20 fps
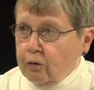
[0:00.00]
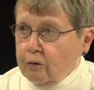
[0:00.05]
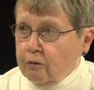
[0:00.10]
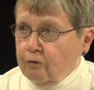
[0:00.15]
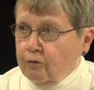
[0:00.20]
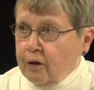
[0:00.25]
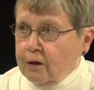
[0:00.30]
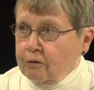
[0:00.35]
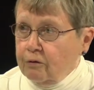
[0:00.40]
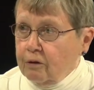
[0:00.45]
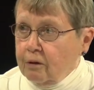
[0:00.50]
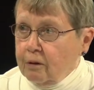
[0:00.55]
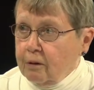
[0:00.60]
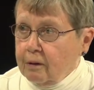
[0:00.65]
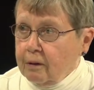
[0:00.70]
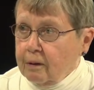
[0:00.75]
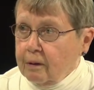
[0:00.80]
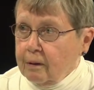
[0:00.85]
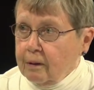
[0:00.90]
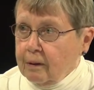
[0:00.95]
in federal
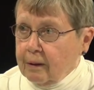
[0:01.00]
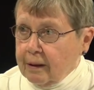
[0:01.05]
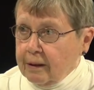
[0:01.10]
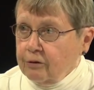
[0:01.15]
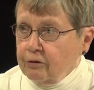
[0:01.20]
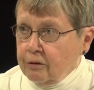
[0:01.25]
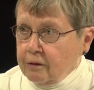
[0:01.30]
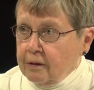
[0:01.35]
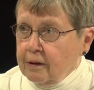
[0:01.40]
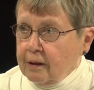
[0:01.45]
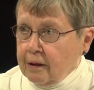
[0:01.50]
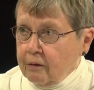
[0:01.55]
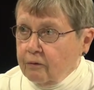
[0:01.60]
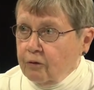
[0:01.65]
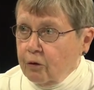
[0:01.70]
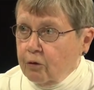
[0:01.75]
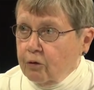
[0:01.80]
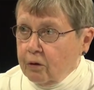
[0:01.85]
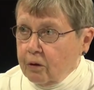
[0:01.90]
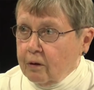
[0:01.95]
elections. They can
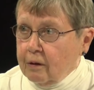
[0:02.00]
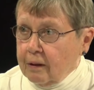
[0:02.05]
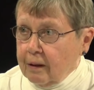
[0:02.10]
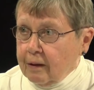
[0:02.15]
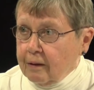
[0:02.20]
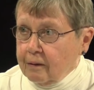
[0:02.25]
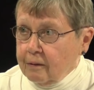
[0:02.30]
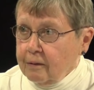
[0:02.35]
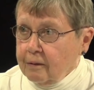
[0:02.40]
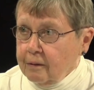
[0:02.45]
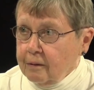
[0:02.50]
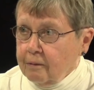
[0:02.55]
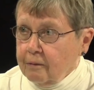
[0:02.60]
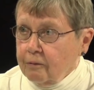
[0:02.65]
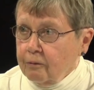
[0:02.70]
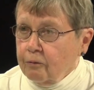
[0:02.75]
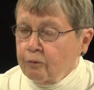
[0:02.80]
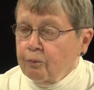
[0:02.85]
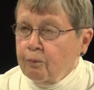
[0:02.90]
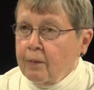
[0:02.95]
vote, uh, yes.
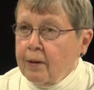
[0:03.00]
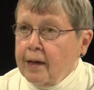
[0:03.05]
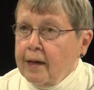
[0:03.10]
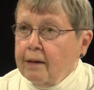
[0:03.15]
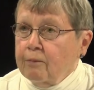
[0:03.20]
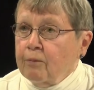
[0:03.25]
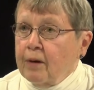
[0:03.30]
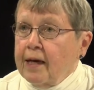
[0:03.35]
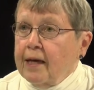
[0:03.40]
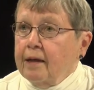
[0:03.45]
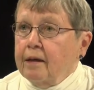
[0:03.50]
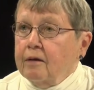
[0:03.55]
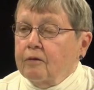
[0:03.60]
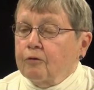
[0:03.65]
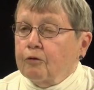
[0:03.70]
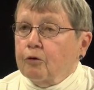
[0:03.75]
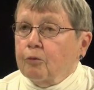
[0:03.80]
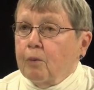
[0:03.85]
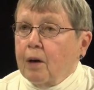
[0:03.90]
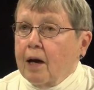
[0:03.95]
So Maine and
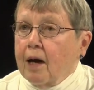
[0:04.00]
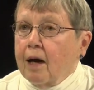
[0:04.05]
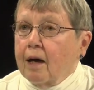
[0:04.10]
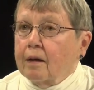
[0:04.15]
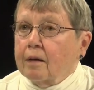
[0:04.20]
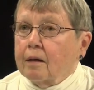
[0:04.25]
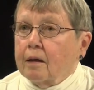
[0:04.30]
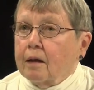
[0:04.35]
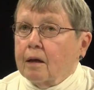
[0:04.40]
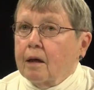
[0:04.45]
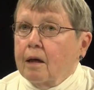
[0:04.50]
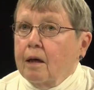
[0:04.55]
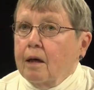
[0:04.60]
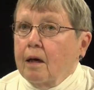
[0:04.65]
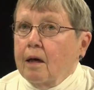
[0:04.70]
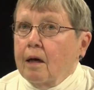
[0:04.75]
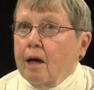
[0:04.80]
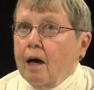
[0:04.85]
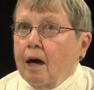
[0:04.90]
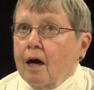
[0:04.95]
Vermont
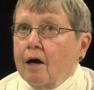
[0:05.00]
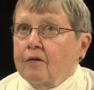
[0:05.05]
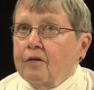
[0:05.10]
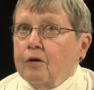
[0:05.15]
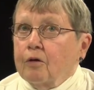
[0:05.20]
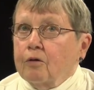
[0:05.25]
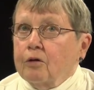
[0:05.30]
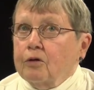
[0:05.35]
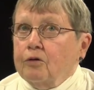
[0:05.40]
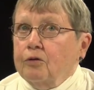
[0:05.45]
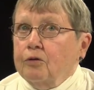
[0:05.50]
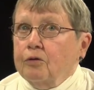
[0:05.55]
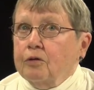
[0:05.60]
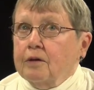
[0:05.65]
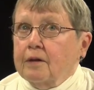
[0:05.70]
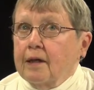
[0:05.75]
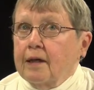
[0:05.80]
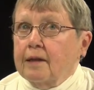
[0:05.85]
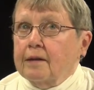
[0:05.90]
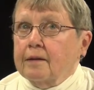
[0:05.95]
are the only two
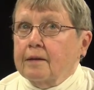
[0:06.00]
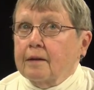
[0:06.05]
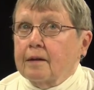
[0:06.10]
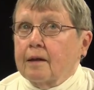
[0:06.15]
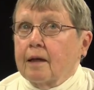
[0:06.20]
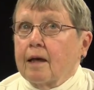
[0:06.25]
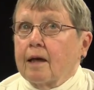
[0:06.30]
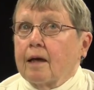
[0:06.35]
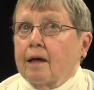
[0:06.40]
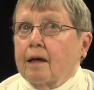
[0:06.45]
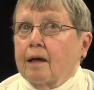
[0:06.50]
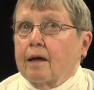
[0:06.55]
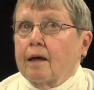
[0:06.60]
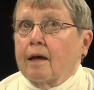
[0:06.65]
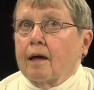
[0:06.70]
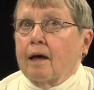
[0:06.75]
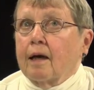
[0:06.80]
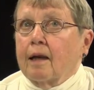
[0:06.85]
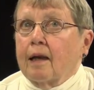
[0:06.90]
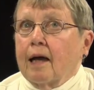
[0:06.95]
states that
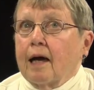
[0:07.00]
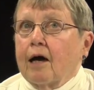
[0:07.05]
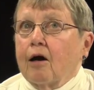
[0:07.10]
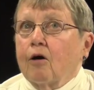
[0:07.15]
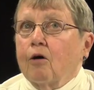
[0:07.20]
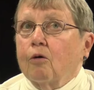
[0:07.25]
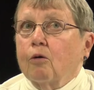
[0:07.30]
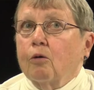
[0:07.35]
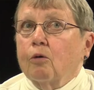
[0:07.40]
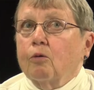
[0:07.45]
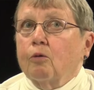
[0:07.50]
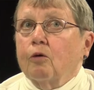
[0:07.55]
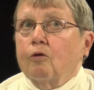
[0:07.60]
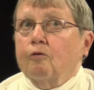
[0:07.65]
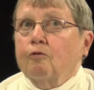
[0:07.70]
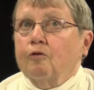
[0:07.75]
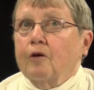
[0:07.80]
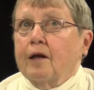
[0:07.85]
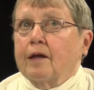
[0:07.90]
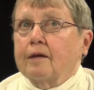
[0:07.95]
allow
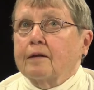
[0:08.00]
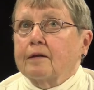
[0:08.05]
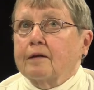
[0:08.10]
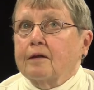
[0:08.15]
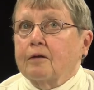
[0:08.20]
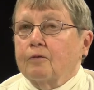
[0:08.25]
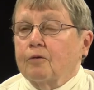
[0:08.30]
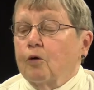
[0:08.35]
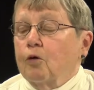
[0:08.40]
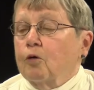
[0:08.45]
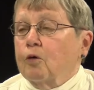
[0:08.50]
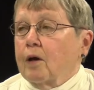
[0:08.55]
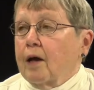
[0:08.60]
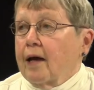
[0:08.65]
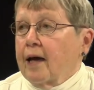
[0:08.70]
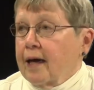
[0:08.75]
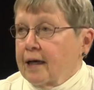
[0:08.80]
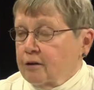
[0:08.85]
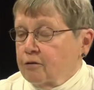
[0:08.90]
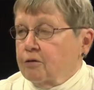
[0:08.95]
felons to vote
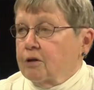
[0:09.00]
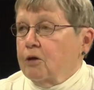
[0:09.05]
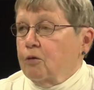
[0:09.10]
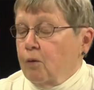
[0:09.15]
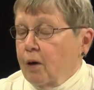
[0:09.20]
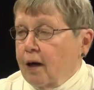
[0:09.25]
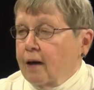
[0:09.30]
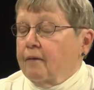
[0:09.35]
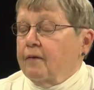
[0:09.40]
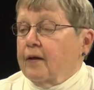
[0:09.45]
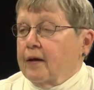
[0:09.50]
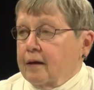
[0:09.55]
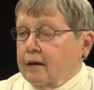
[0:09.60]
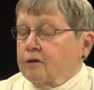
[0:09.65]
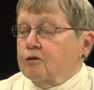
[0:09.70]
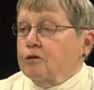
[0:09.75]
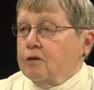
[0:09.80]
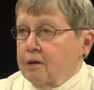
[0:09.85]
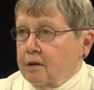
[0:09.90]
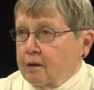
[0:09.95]
actually while they are
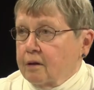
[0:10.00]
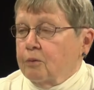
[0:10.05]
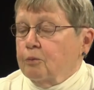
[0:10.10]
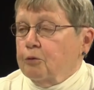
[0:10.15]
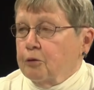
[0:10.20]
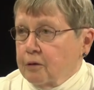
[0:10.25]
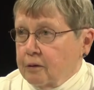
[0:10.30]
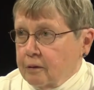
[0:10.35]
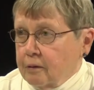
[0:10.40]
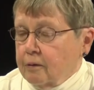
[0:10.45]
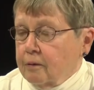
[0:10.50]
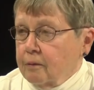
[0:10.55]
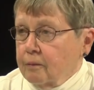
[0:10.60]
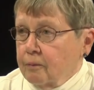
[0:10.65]
still in prison.